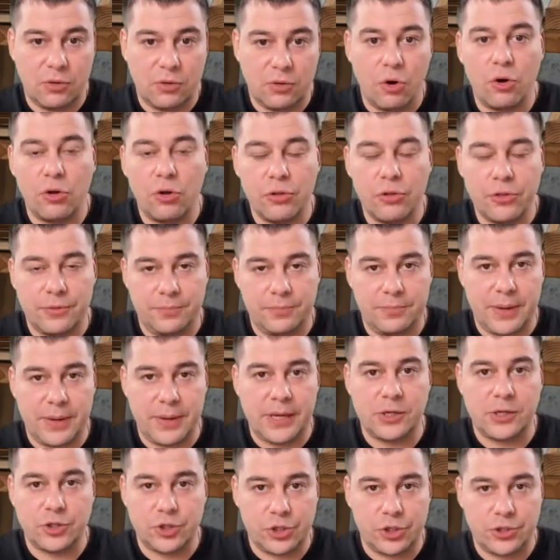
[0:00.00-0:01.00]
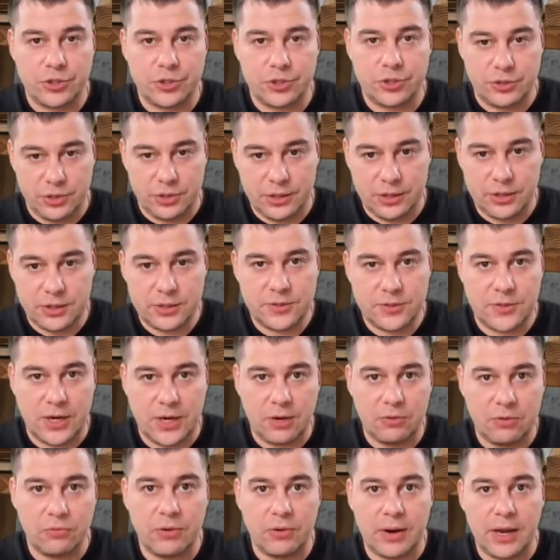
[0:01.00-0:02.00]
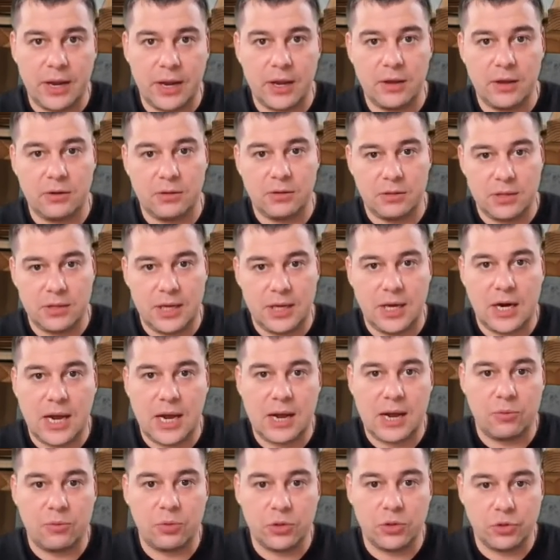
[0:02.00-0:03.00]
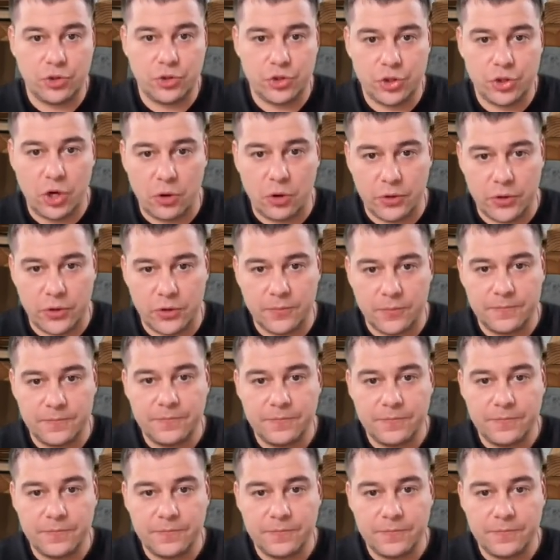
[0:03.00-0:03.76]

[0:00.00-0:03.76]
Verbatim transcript: all the pages in the same way that I will show you.